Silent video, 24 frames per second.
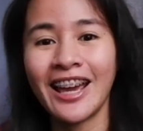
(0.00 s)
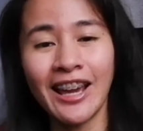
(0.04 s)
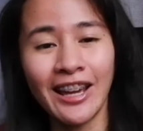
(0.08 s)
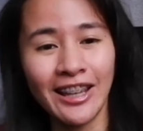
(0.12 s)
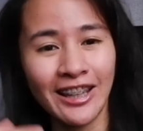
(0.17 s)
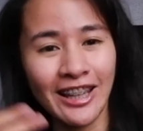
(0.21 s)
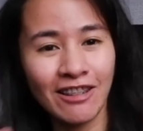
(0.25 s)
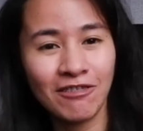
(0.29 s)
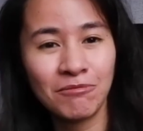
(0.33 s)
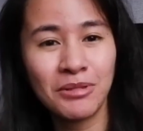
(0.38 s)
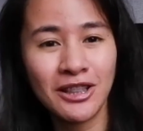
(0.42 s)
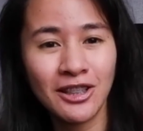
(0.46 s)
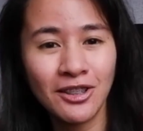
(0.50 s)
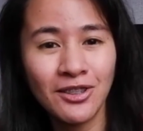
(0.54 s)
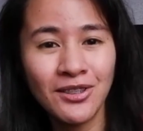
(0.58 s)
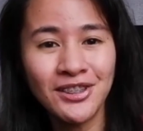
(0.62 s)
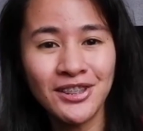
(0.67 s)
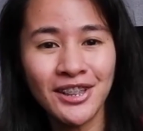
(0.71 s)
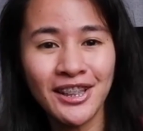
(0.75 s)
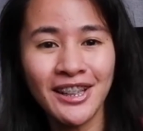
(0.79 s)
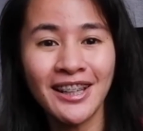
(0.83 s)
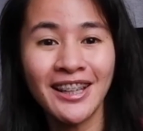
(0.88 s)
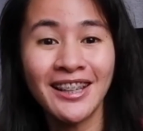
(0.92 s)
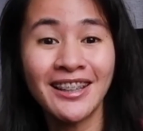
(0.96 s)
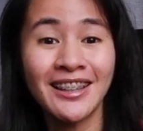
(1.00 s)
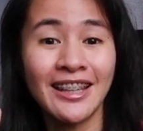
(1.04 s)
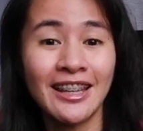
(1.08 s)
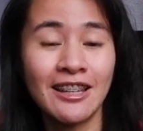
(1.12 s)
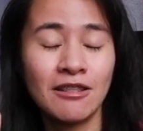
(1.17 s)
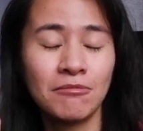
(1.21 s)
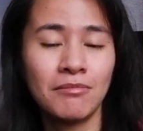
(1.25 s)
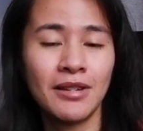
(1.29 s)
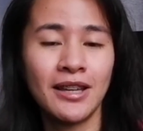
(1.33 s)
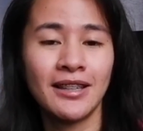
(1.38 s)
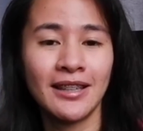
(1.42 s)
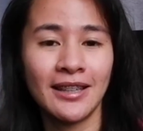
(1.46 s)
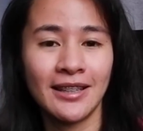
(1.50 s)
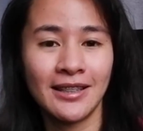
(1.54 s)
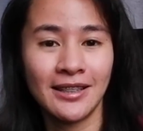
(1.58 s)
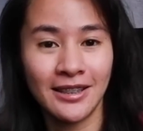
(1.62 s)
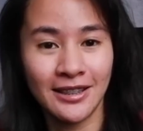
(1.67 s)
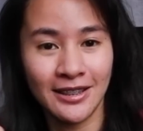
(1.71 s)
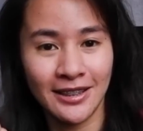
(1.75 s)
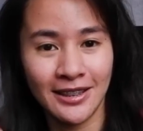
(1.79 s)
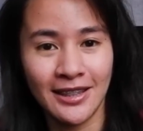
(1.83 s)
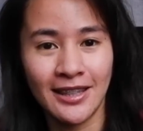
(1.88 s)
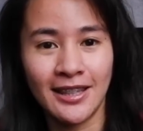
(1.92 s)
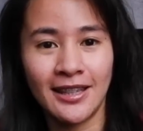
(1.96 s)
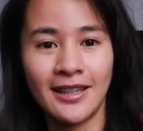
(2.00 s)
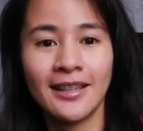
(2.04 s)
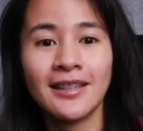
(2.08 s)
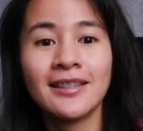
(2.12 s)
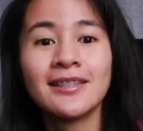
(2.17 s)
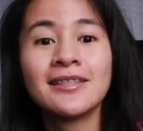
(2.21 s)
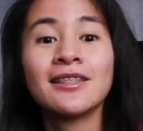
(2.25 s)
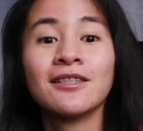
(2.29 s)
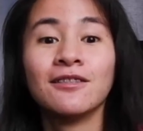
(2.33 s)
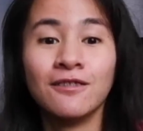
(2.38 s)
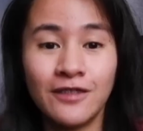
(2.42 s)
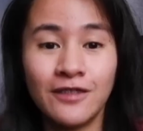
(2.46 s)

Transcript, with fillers: And I've been using it in making this